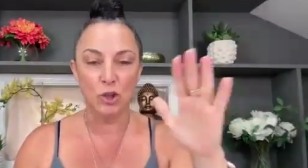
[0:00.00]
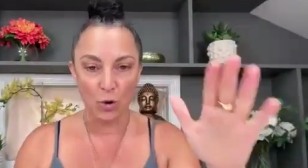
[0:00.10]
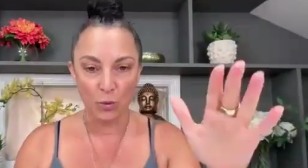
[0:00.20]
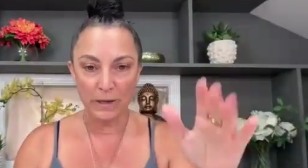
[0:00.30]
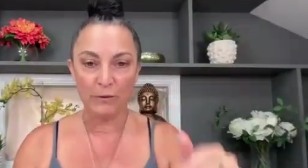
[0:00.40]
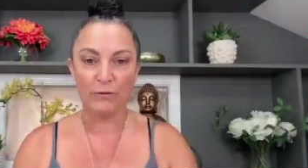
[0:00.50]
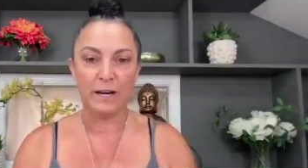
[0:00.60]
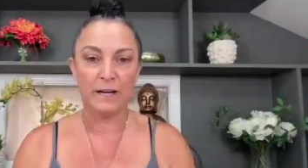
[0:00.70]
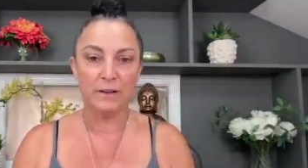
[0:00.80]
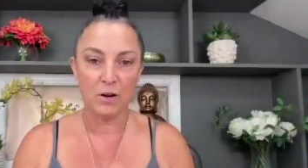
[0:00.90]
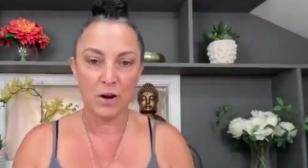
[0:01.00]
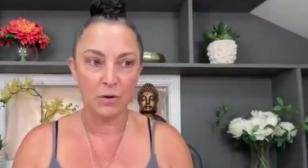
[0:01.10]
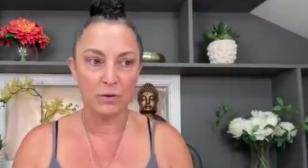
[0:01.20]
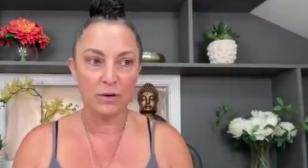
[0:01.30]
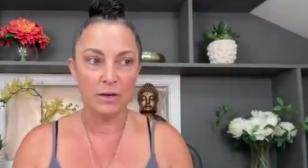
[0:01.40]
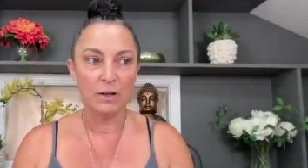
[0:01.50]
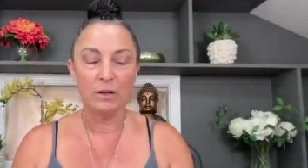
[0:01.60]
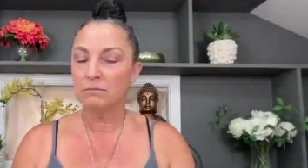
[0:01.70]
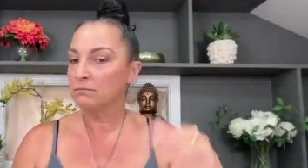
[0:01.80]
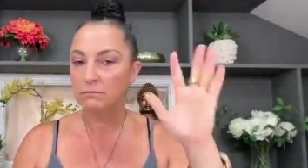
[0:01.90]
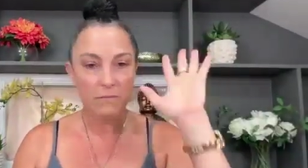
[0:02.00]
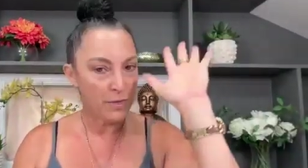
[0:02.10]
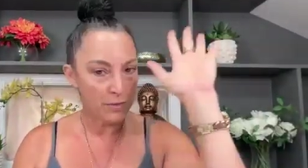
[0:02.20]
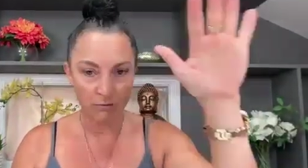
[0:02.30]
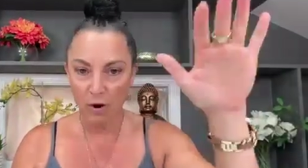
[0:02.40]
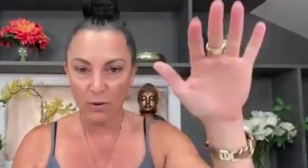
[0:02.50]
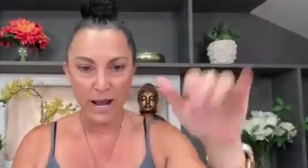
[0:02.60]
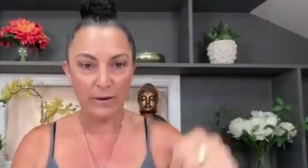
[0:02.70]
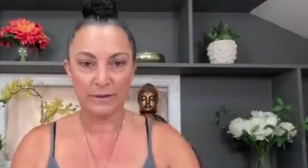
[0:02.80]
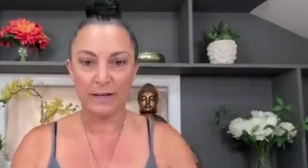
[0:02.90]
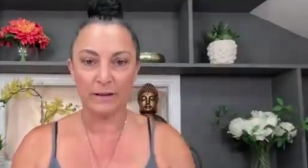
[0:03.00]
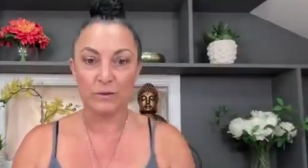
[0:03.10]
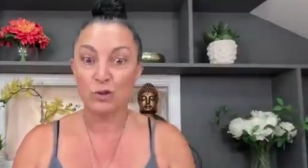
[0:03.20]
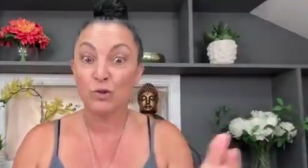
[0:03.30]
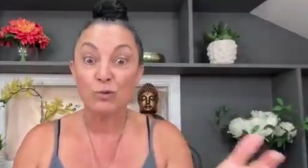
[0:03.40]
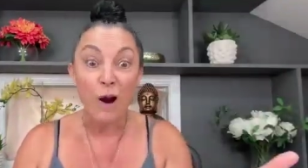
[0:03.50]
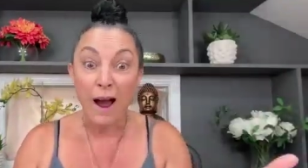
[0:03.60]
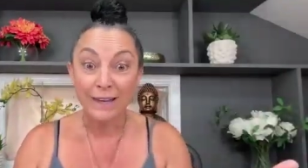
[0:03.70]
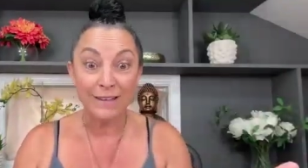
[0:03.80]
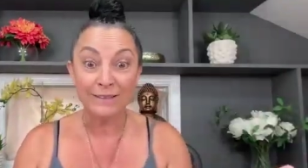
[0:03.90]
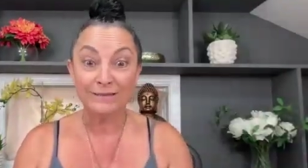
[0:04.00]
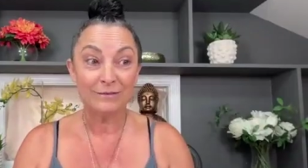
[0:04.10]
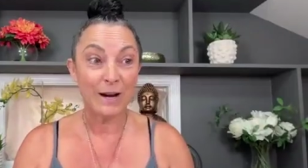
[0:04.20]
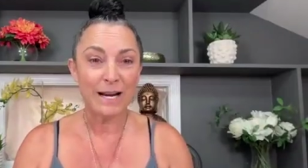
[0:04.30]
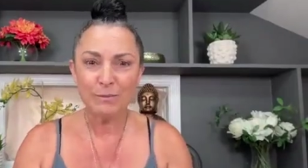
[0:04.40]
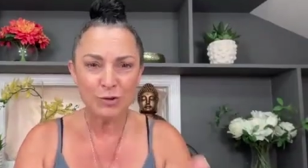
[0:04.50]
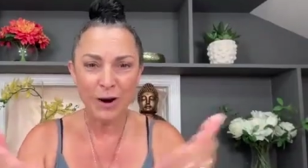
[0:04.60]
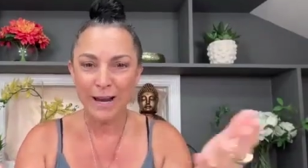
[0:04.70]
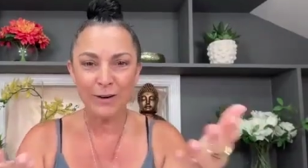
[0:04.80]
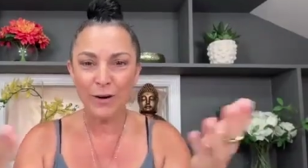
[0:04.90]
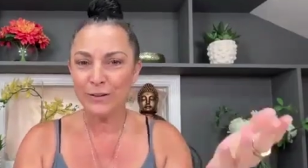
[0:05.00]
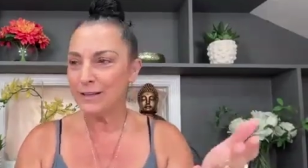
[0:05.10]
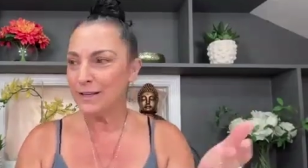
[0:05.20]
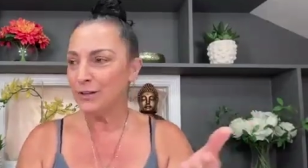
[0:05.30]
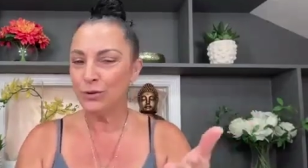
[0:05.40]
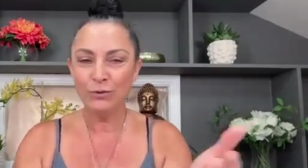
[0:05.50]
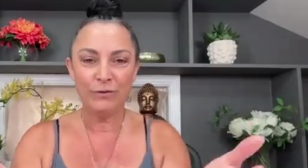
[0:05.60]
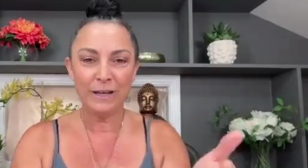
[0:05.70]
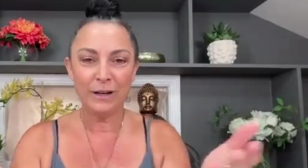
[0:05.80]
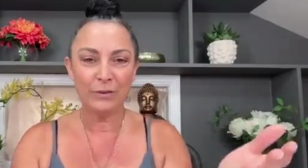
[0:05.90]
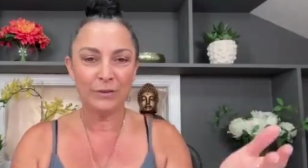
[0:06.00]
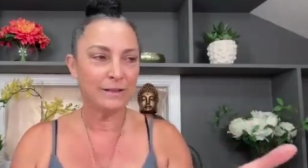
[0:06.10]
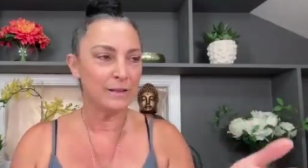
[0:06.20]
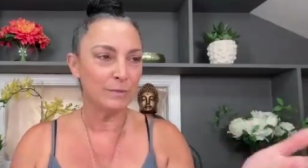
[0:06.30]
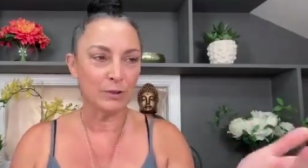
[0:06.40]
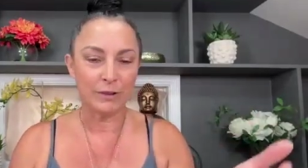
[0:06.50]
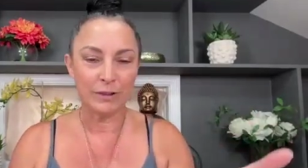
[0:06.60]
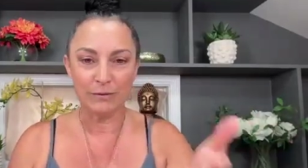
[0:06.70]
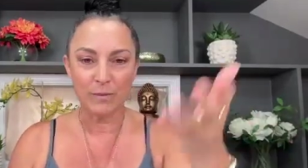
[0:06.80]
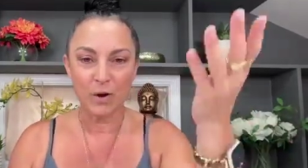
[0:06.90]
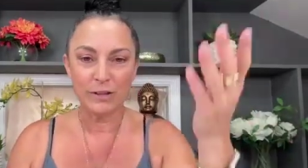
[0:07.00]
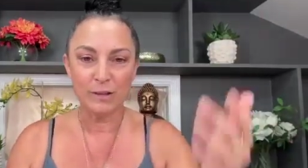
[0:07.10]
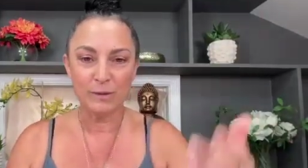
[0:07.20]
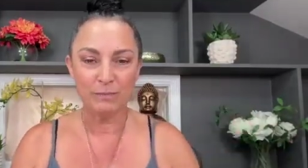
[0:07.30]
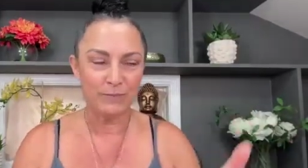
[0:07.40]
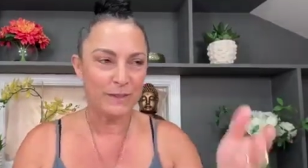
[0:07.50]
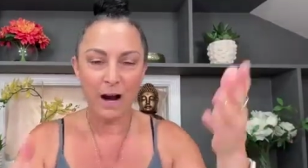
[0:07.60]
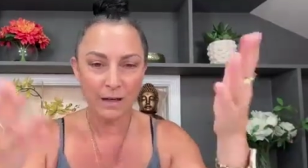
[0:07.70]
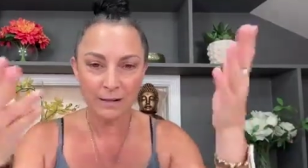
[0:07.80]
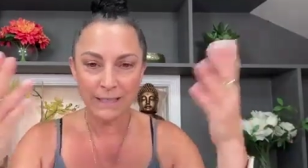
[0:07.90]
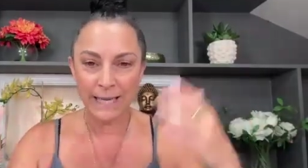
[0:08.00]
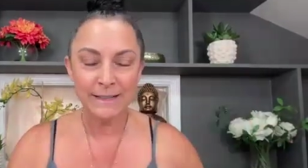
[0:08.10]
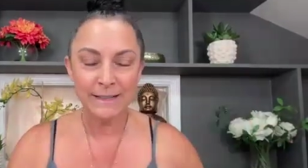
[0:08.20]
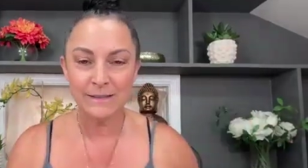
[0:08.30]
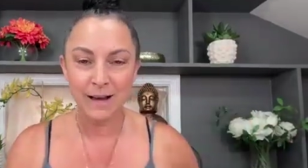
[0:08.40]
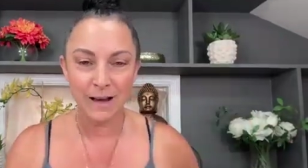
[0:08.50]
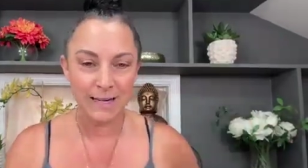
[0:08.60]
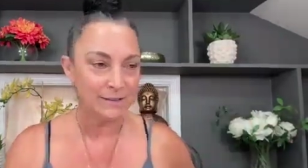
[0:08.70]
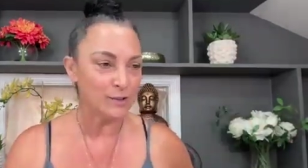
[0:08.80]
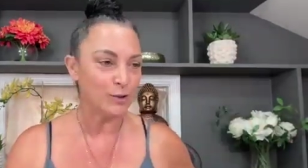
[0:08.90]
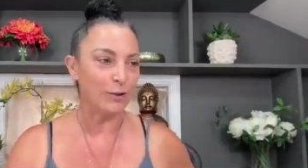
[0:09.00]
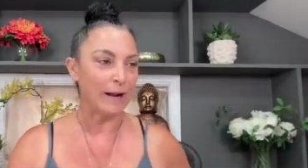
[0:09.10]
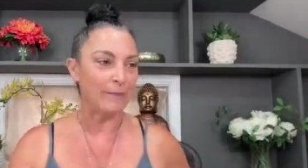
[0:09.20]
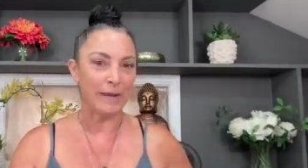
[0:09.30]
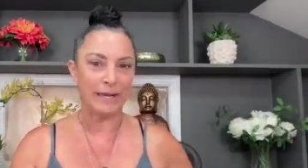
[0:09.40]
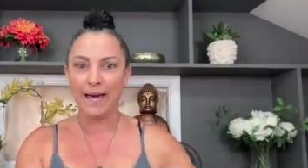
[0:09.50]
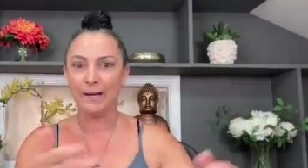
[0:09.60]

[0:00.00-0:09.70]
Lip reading: Don't be afraid of the no. Throw it out there. Try it, right? I'm trying all these like new video things I'm learning from all these young kids on Instagram.